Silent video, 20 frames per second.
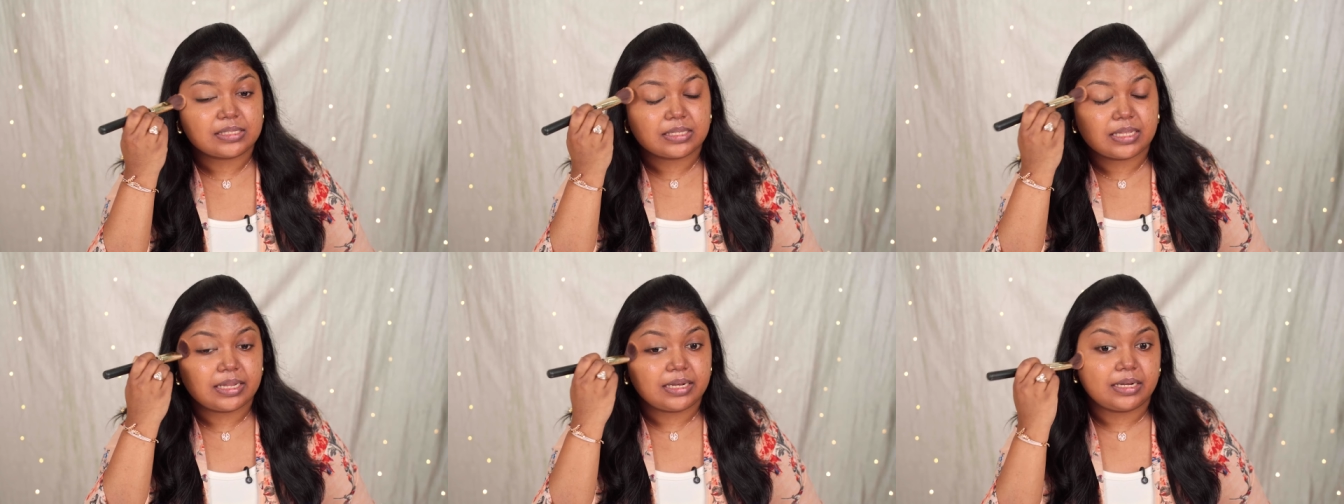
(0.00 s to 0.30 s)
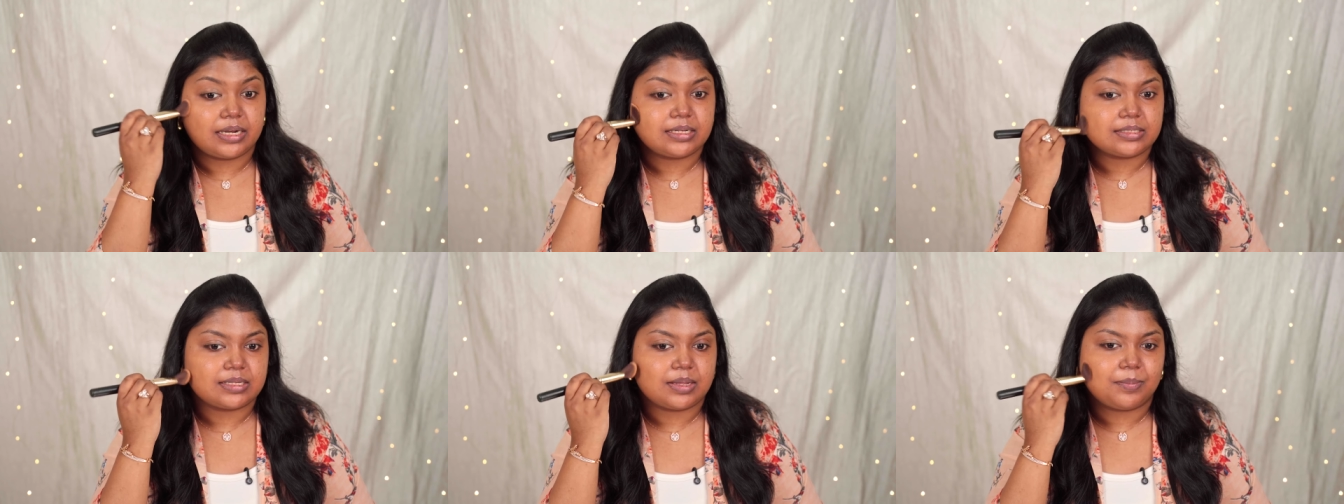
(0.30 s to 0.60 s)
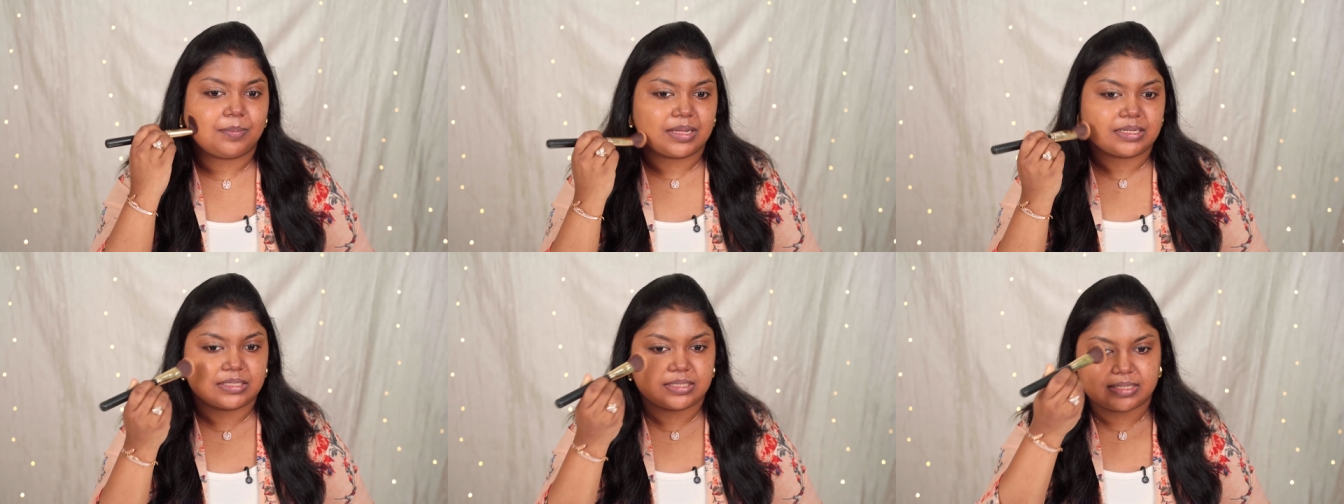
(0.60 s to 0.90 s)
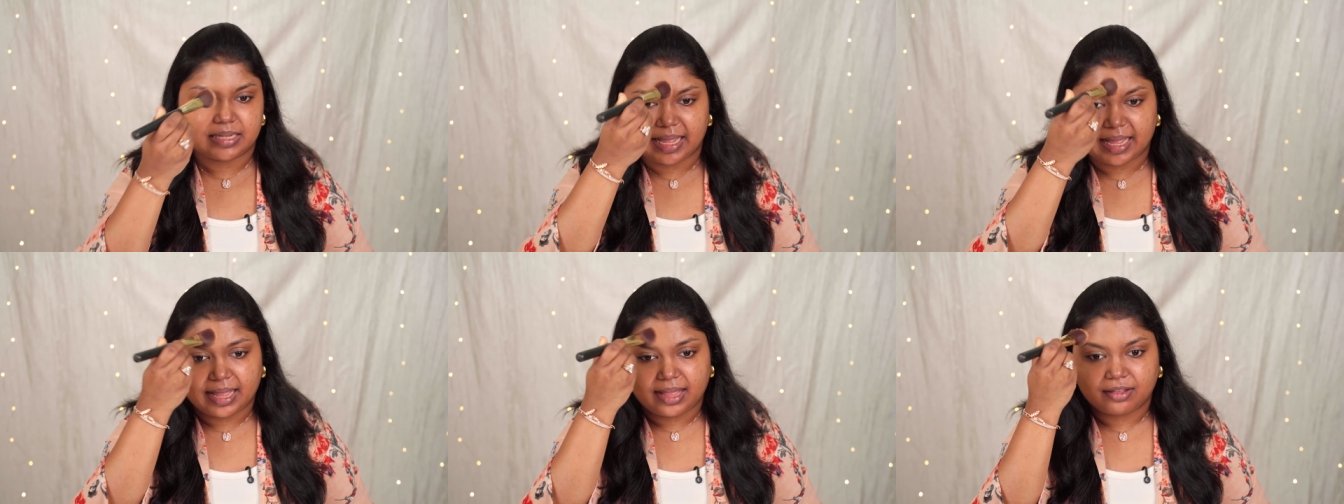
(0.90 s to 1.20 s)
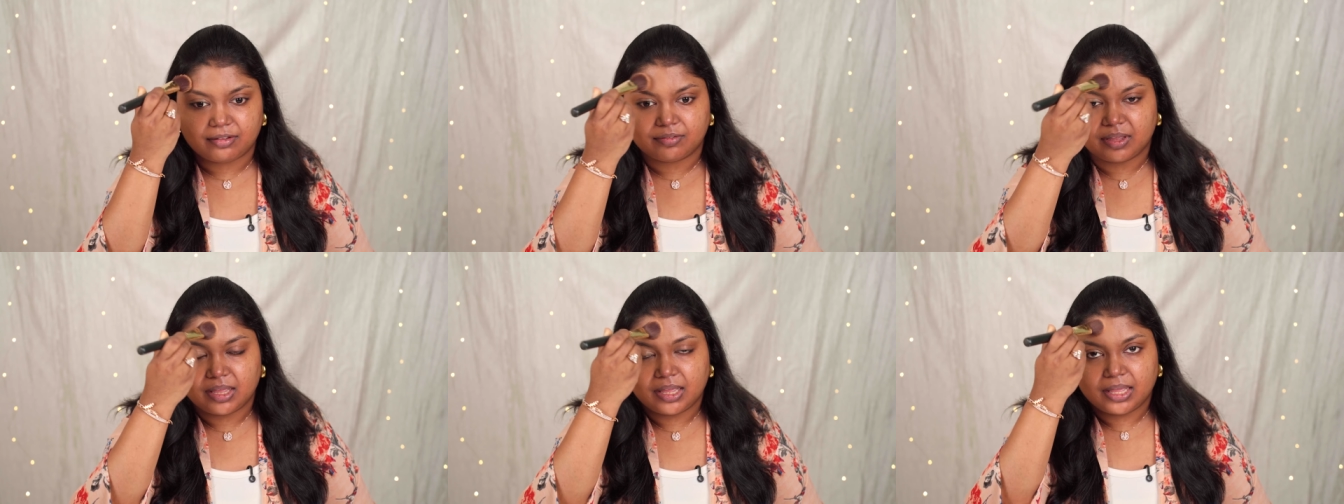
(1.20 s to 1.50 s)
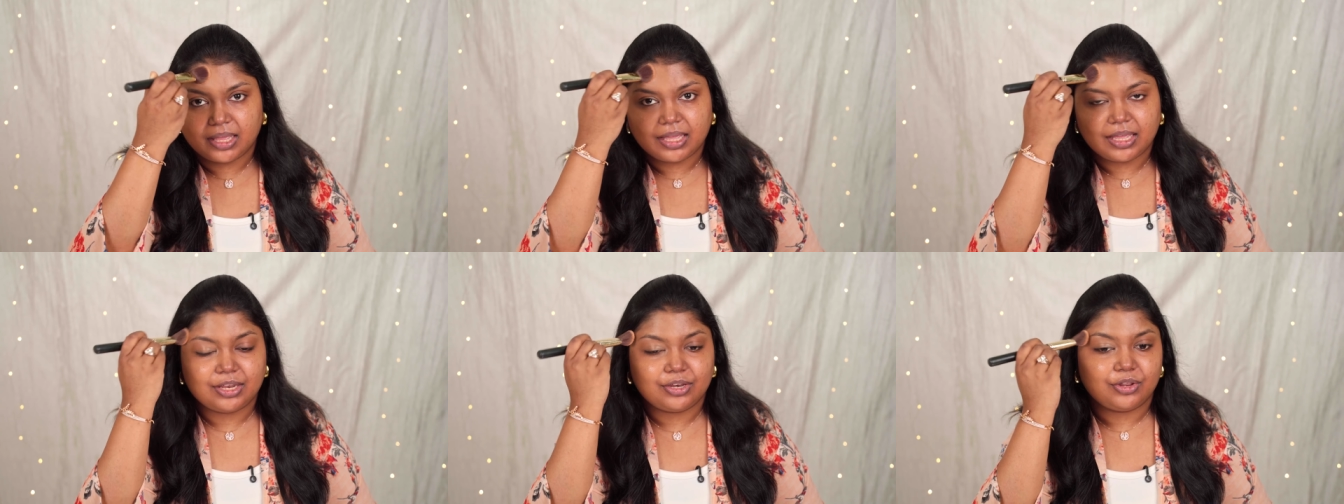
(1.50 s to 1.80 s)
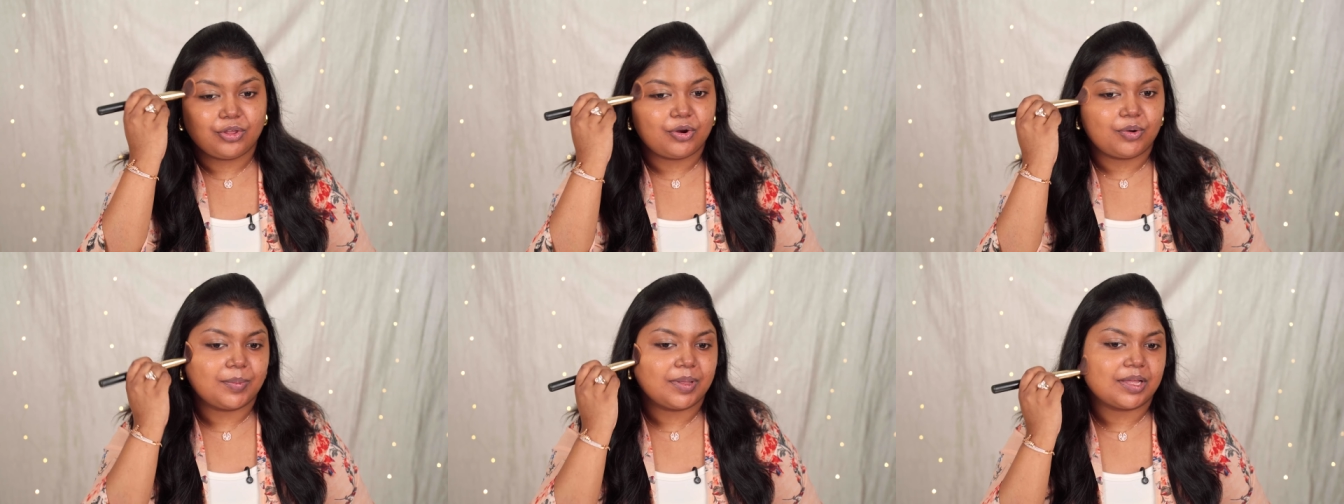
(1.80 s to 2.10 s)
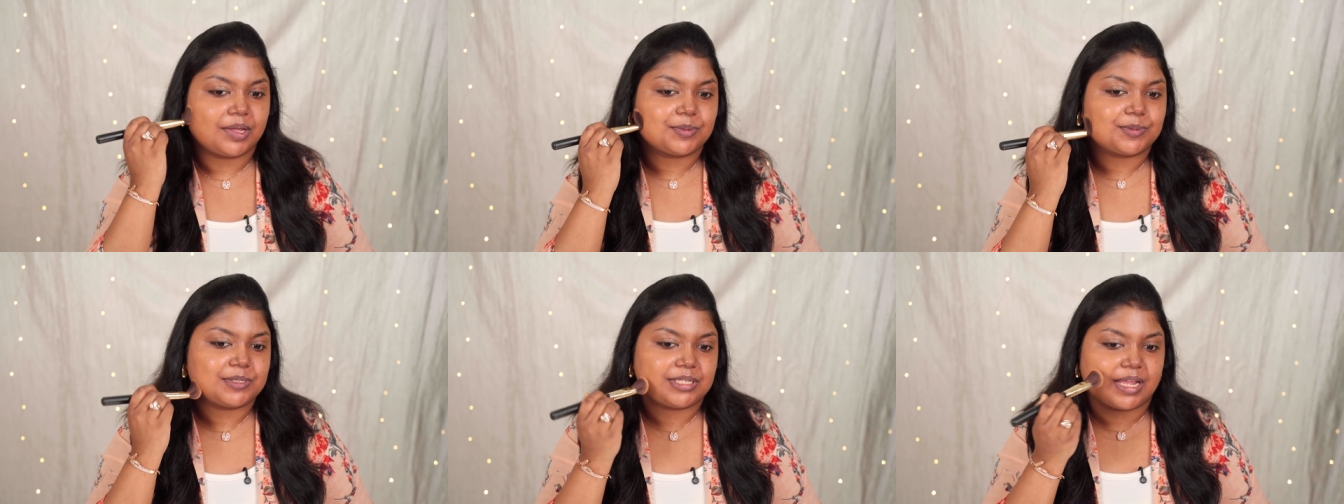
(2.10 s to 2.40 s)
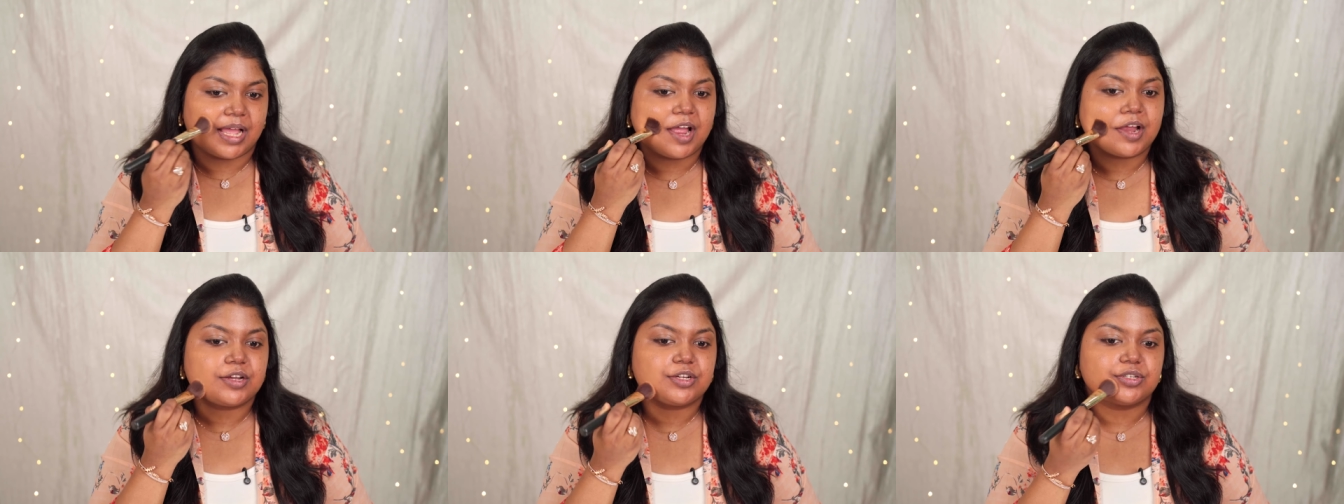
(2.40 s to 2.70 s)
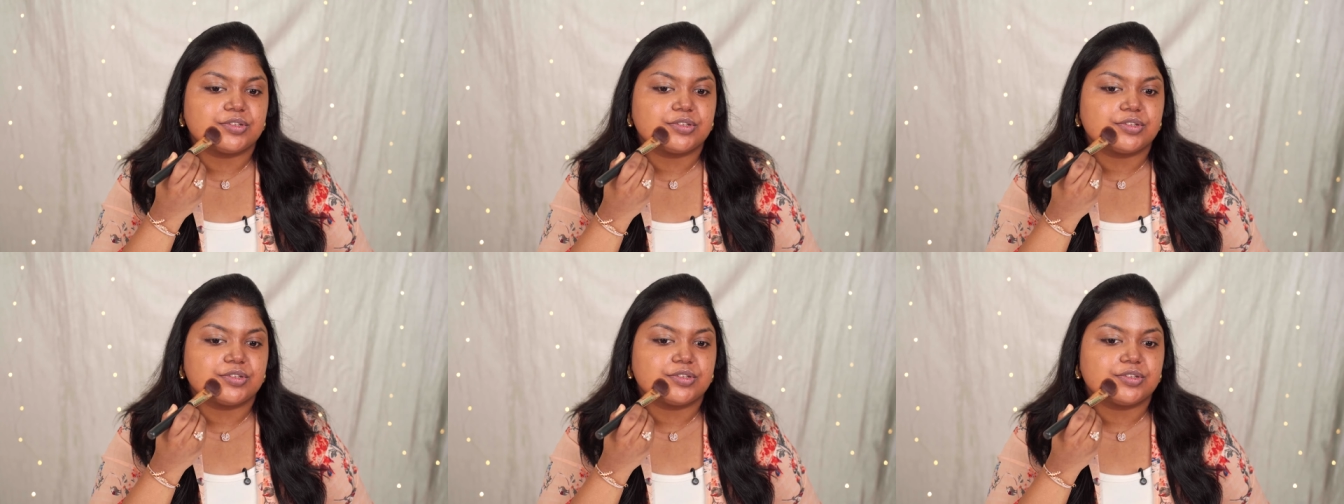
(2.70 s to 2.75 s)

skin tint is a must-have in your makeup stash.